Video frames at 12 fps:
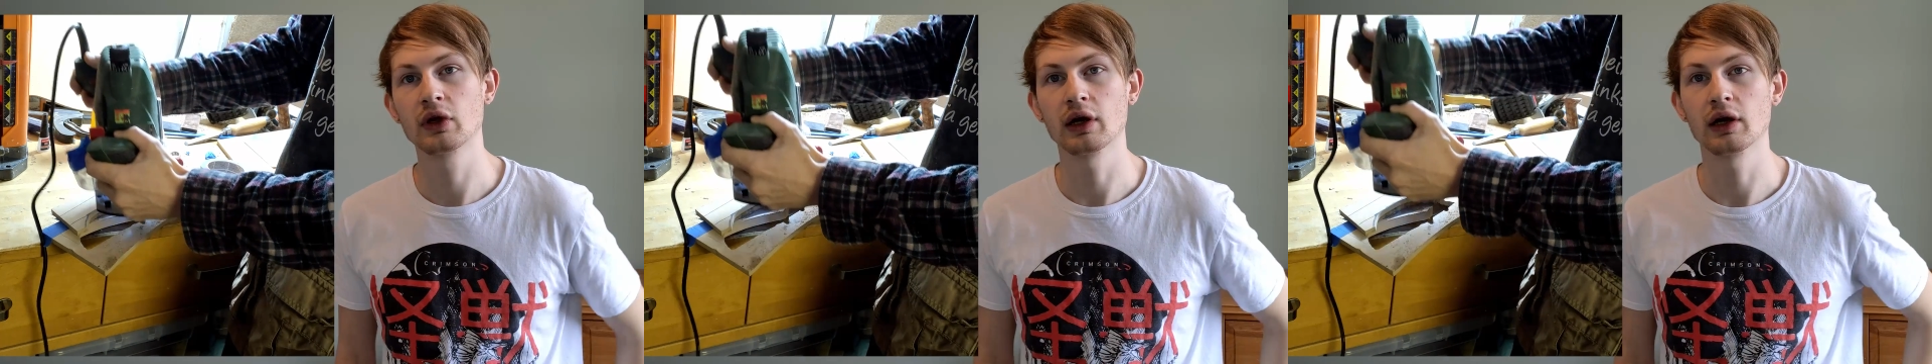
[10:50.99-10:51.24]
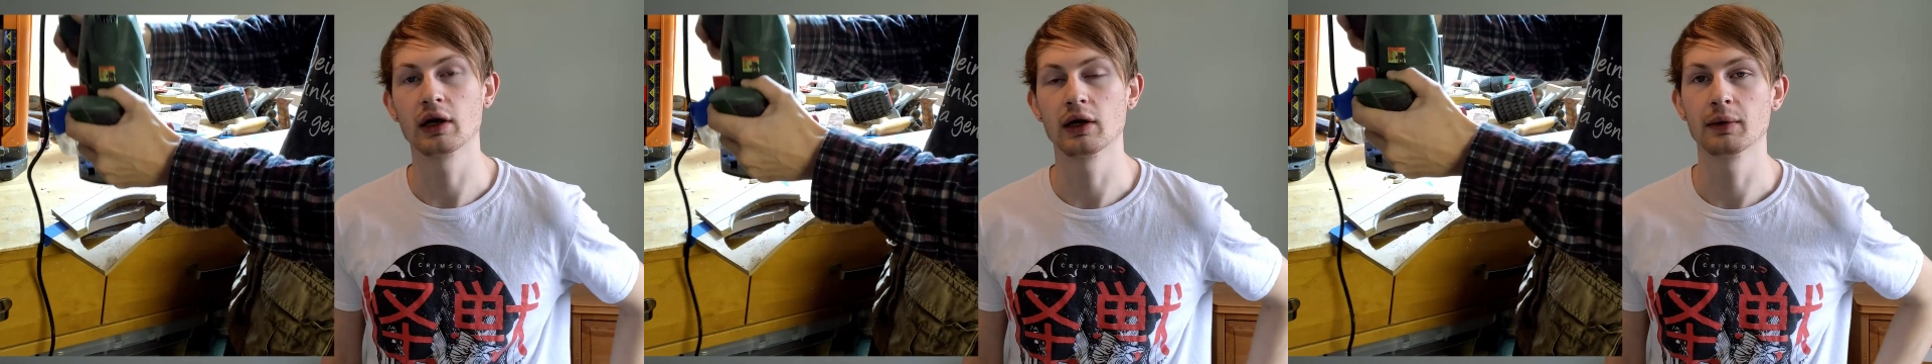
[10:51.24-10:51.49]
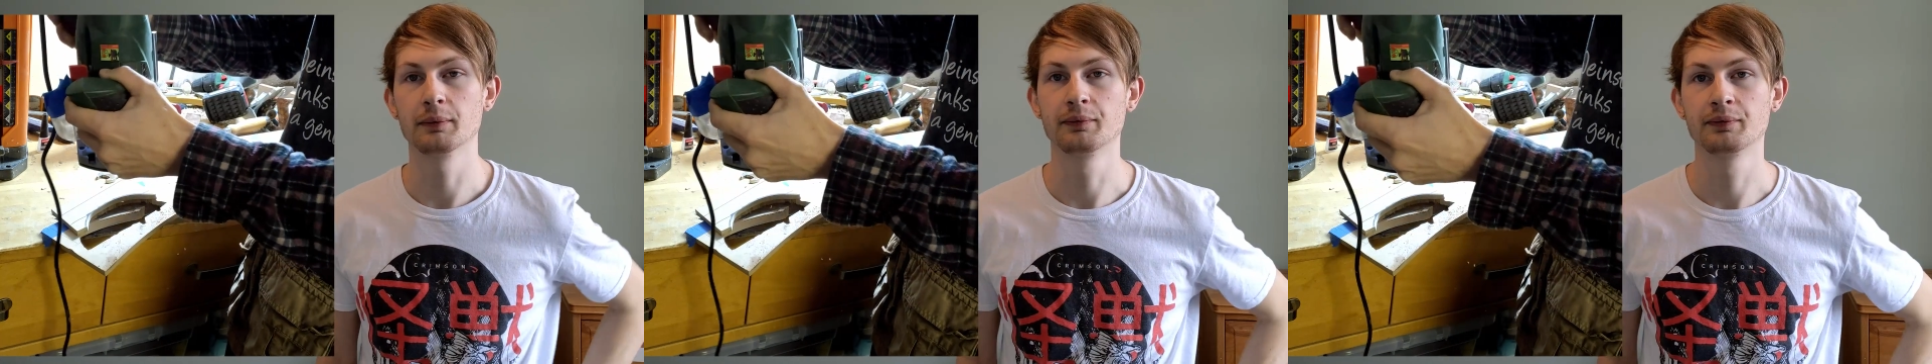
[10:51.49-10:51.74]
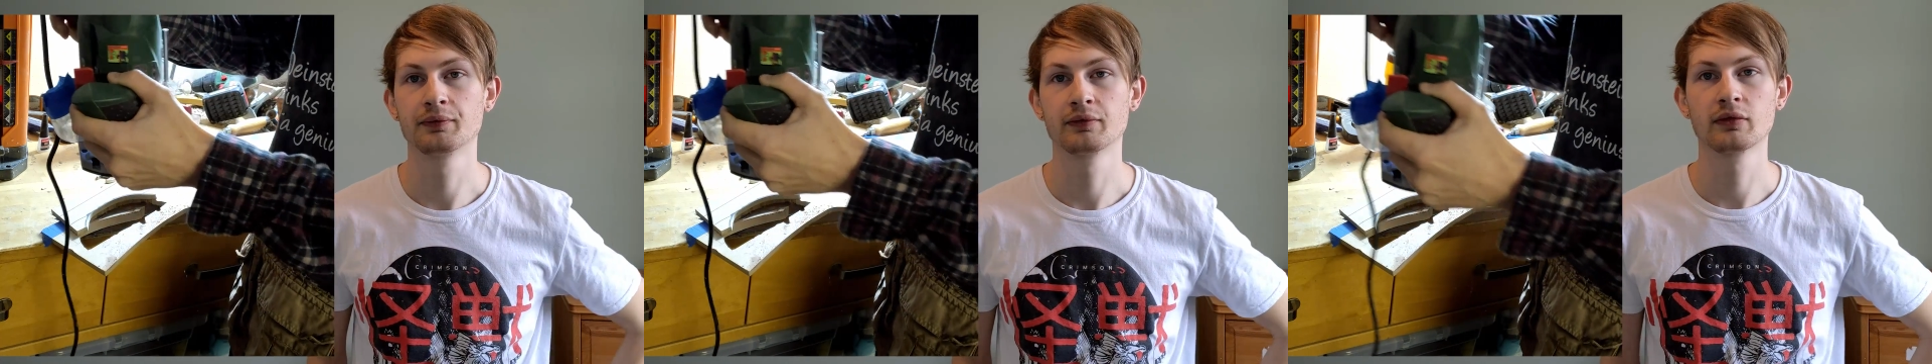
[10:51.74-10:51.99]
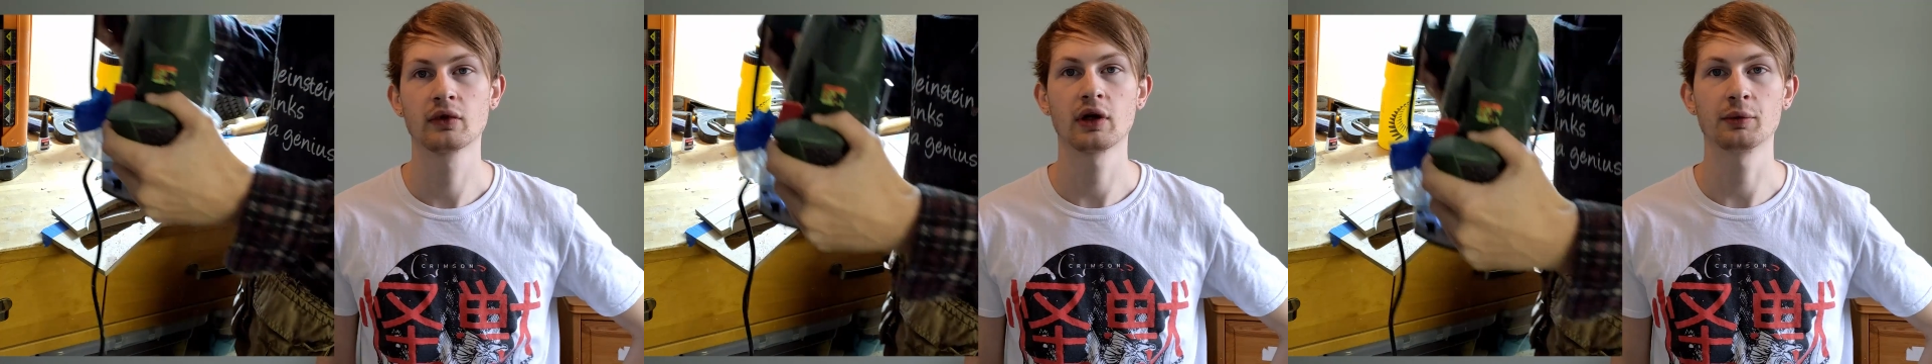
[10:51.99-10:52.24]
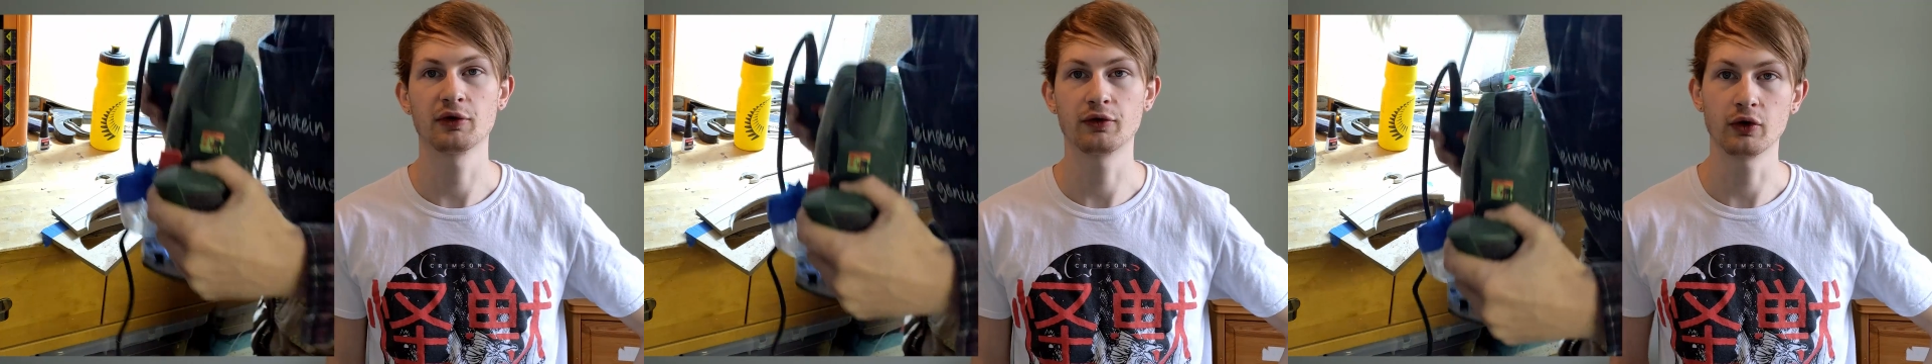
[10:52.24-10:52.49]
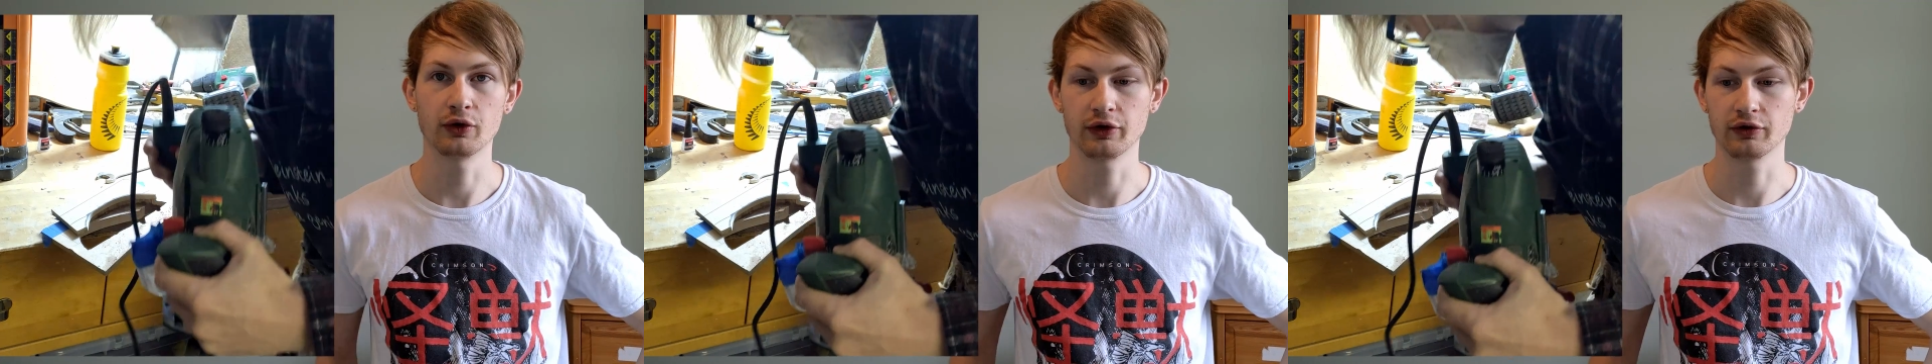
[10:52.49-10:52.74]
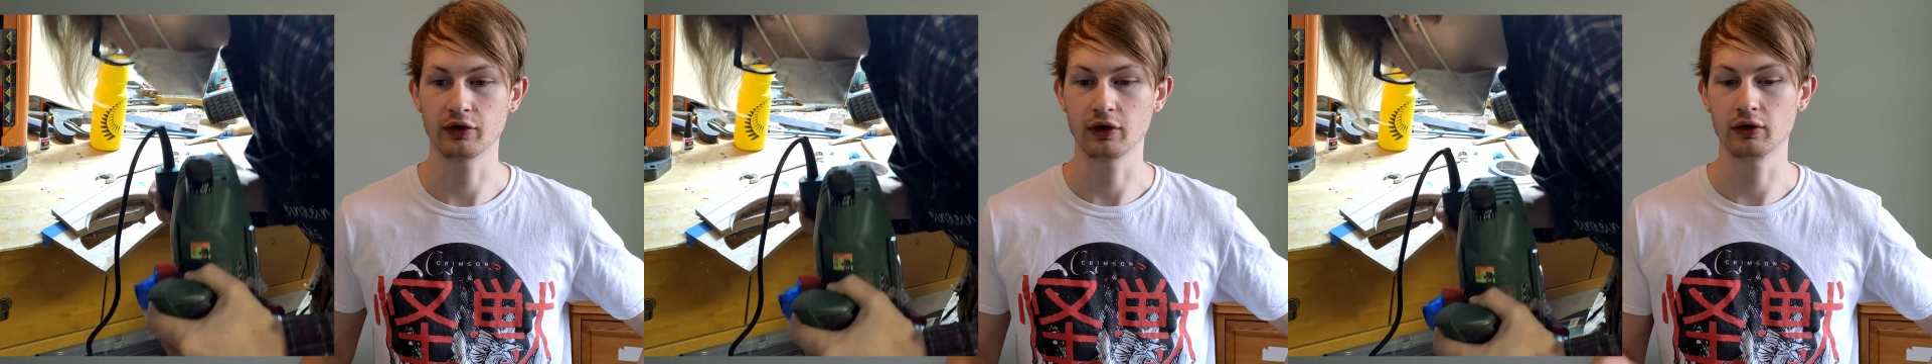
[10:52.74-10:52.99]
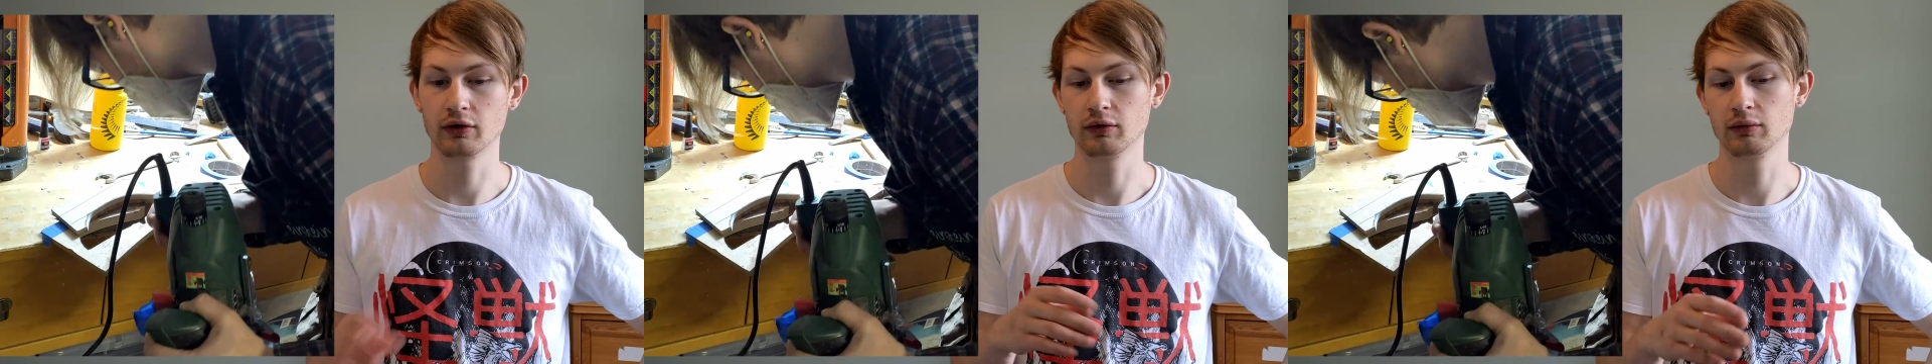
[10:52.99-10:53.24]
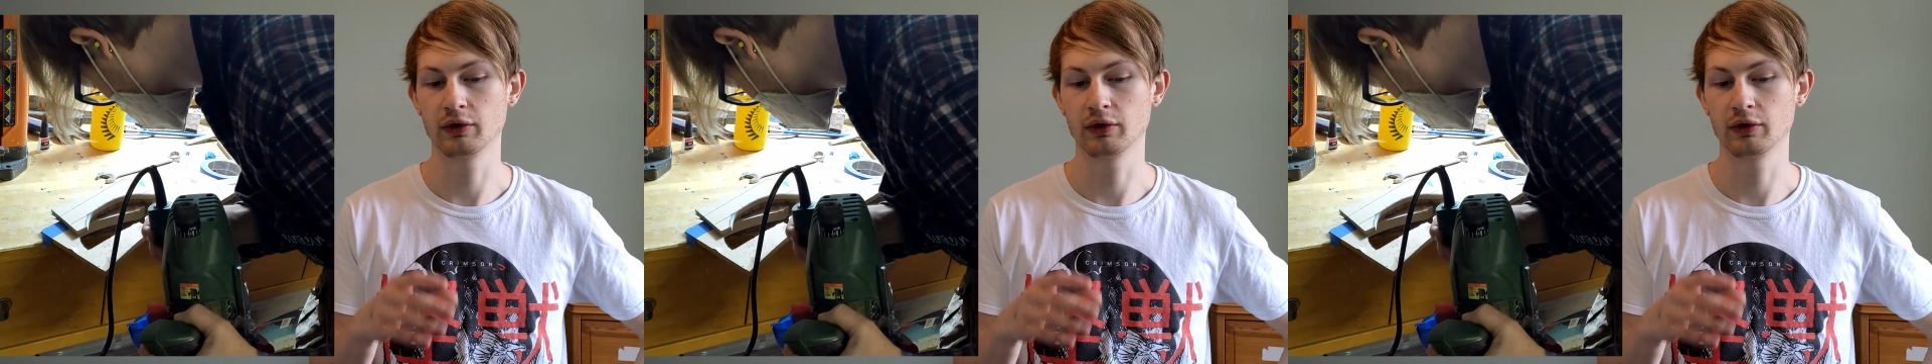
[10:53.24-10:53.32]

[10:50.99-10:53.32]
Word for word: Um, and before doing so,